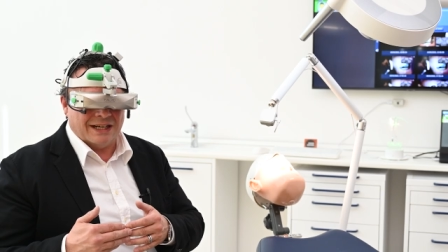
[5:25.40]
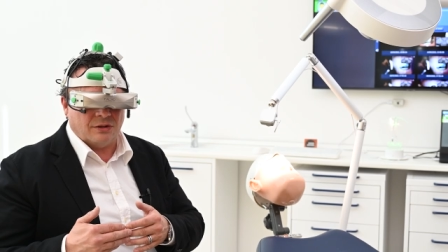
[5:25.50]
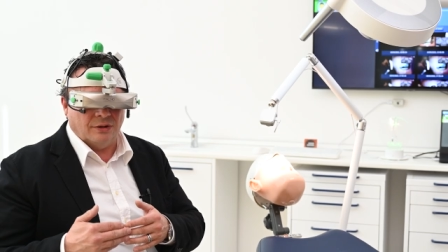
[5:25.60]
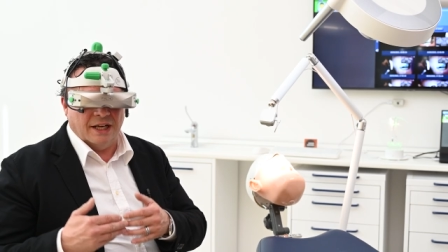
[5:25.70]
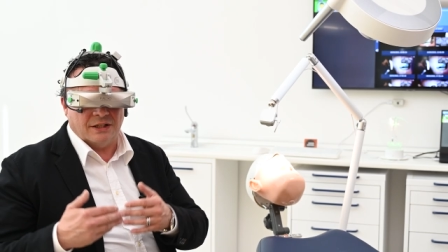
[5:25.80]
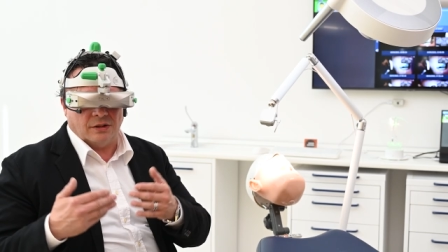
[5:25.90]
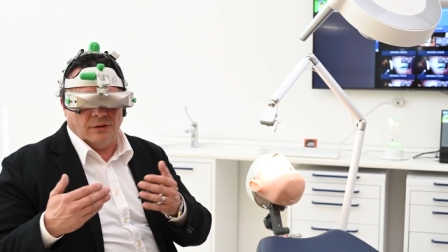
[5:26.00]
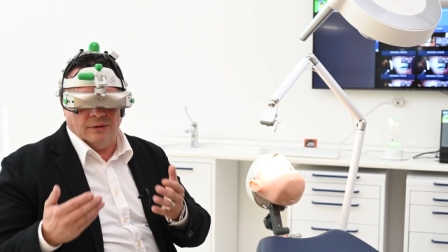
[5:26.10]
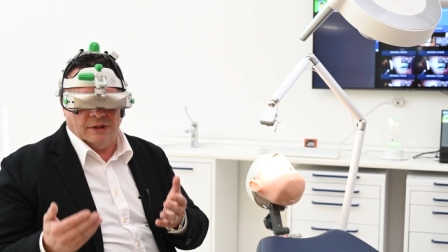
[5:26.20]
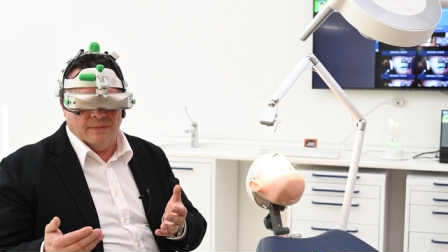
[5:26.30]
works
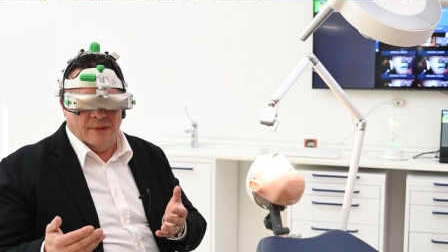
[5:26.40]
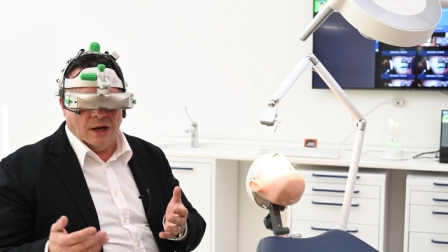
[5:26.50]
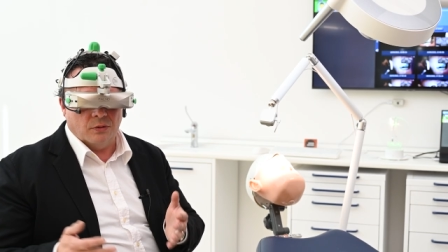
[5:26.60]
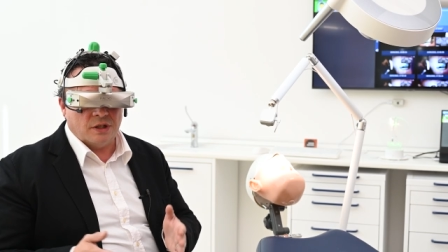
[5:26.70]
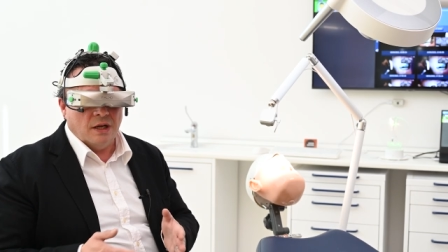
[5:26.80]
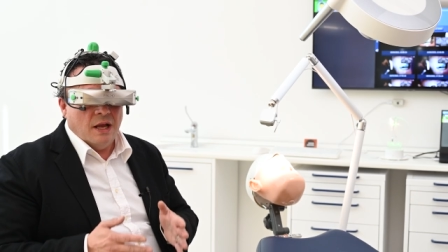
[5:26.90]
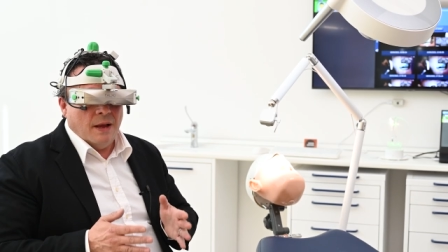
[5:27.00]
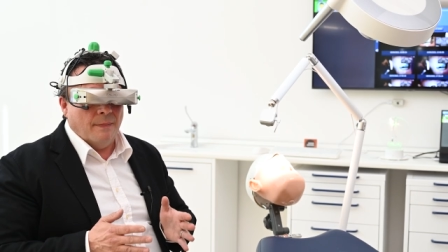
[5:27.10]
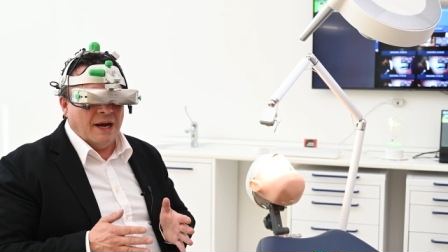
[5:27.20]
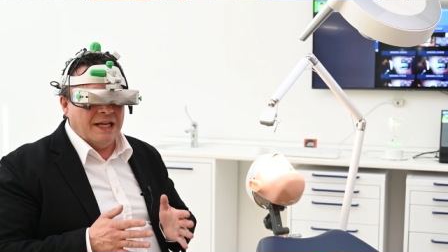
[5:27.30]
like the
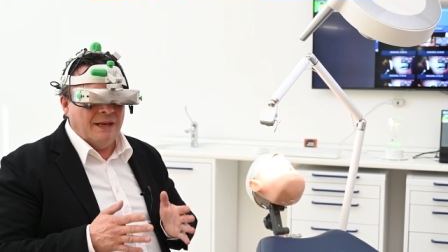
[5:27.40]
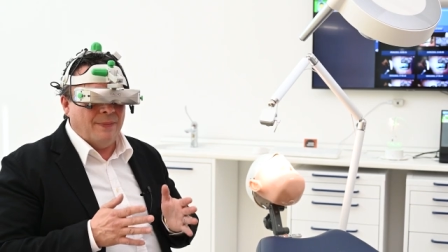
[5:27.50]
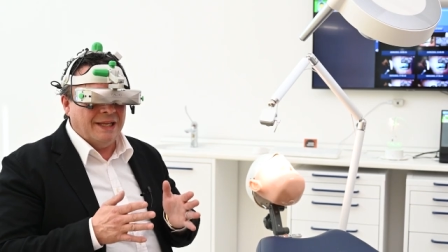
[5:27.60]
right